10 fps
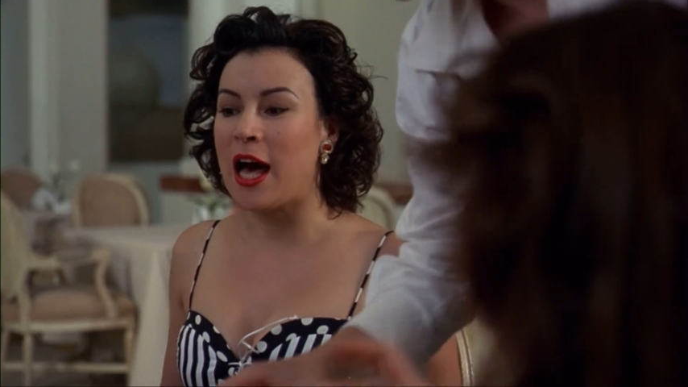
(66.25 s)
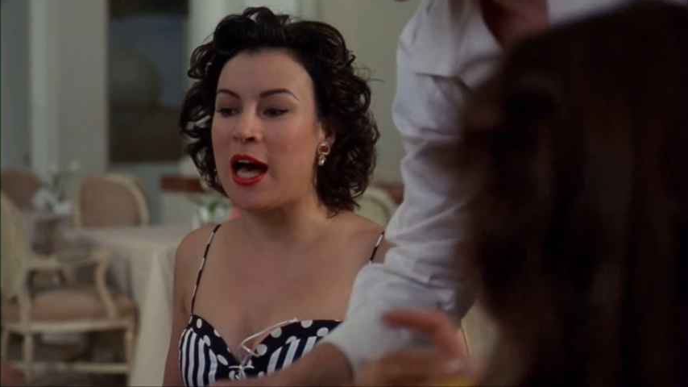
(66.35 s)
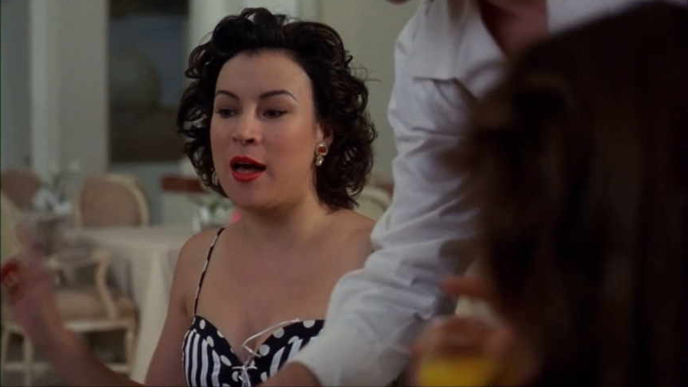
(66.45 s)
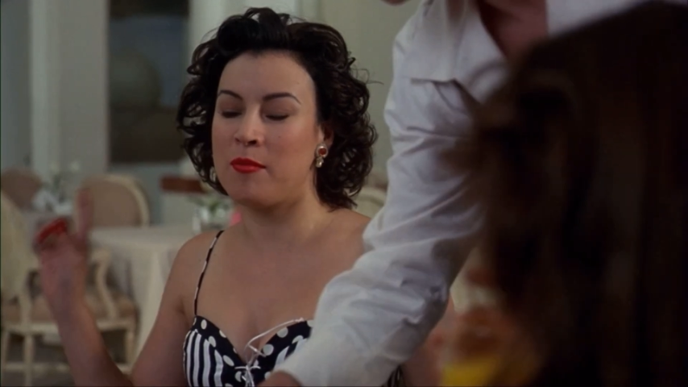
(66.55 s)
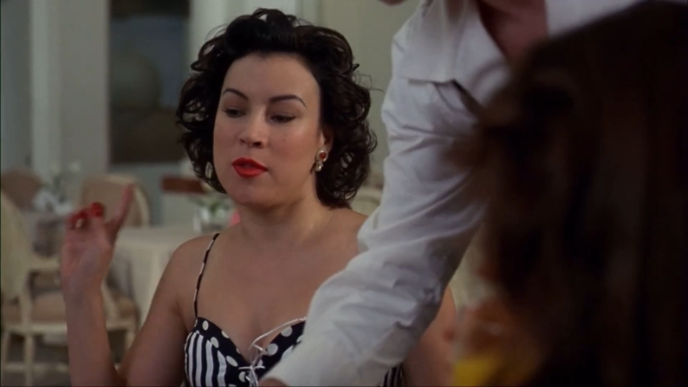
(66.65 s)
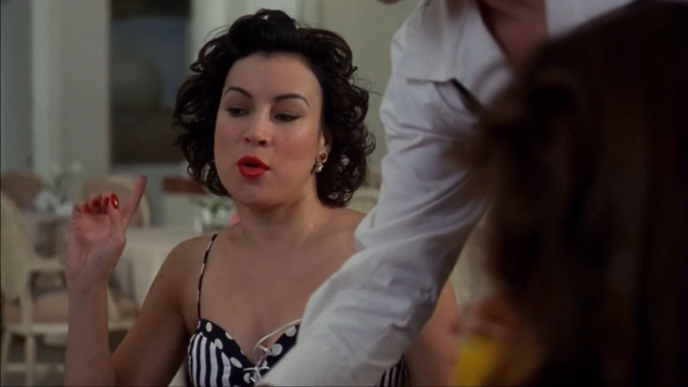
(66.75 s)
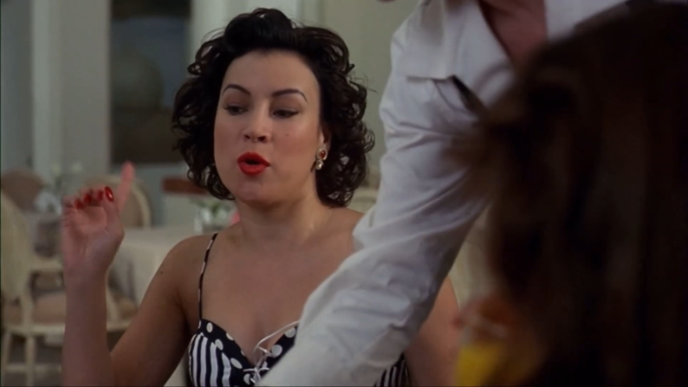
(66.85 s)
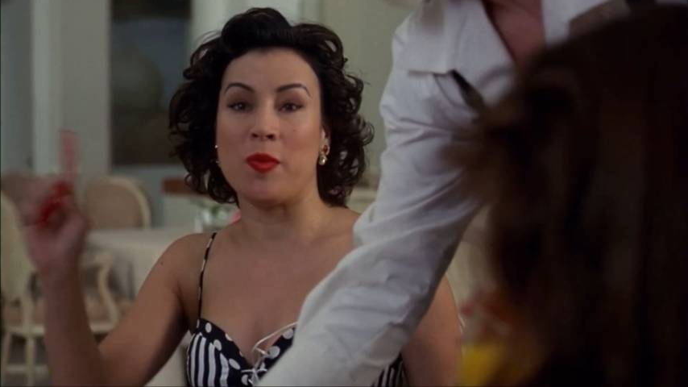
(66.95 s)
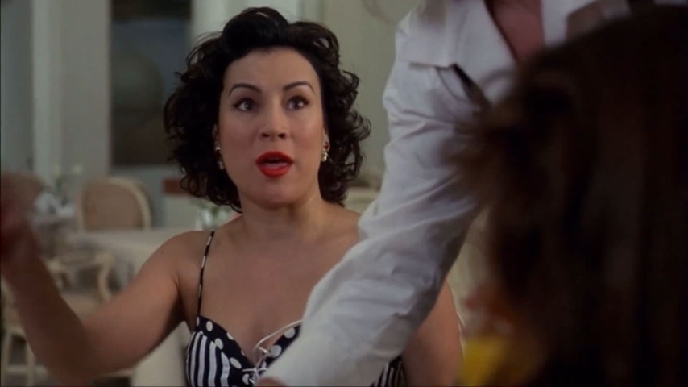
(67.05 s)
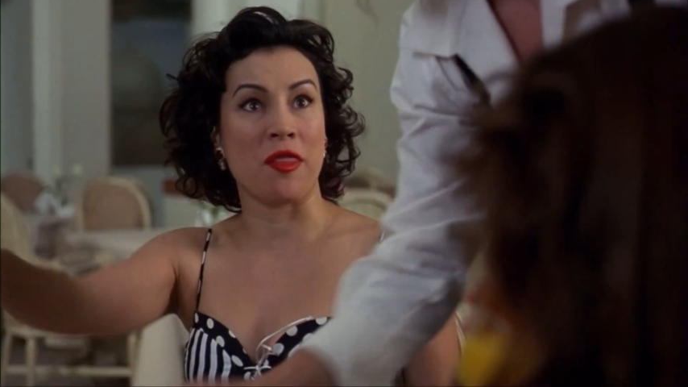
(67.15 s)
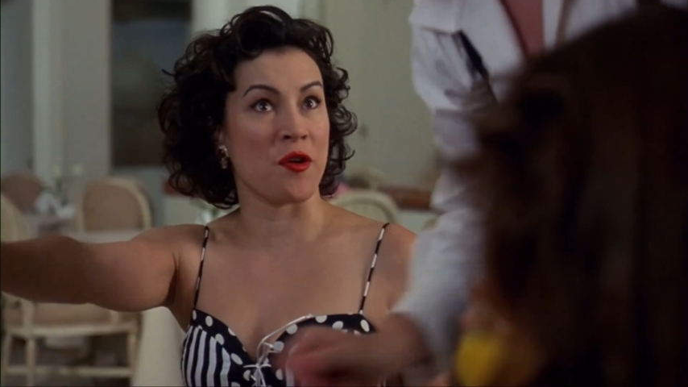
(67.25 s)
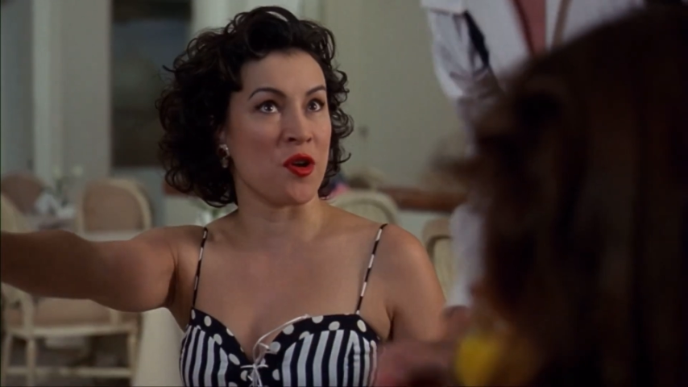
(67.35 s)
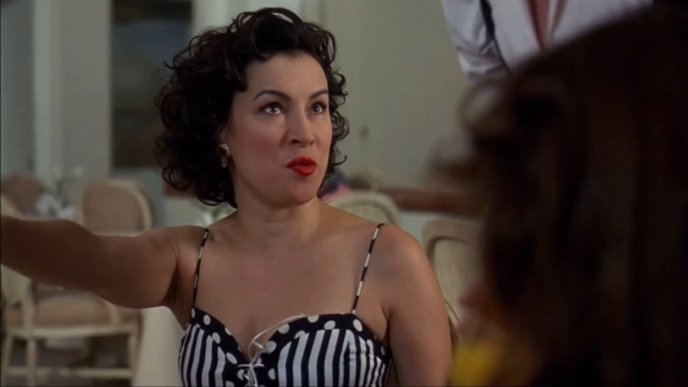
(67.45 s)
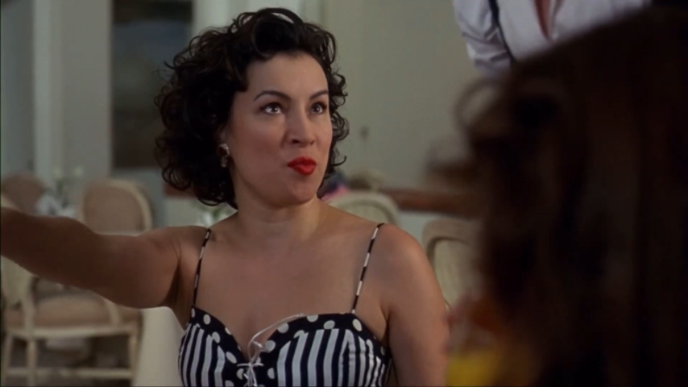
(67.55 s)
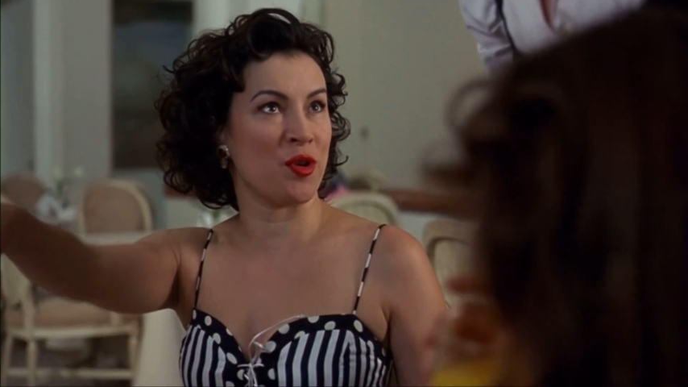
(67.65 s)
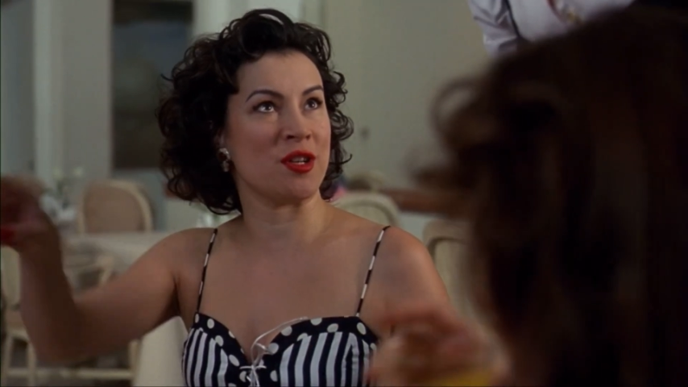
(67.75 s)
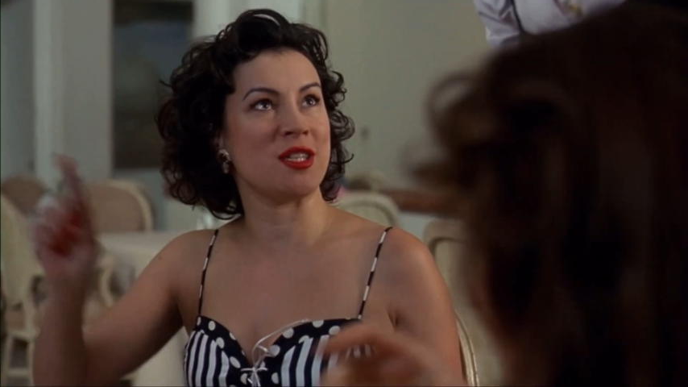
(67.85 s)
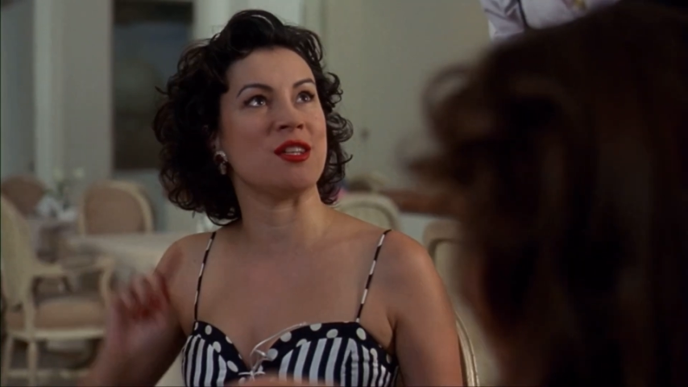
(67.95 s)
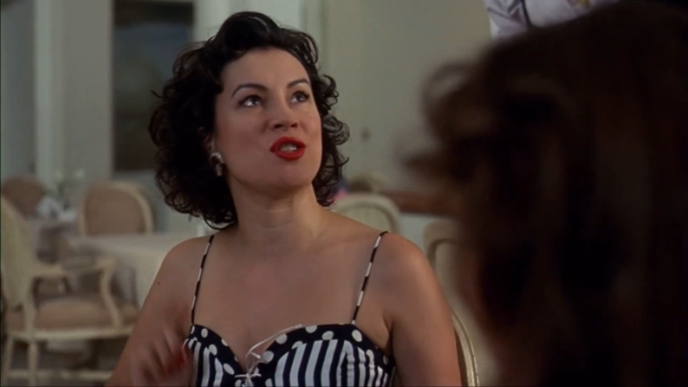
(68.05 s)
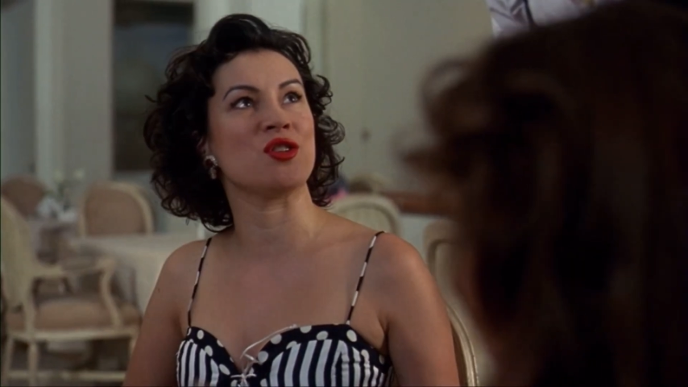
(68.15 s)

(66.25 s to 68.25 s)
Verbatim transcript: Um, there will be a third person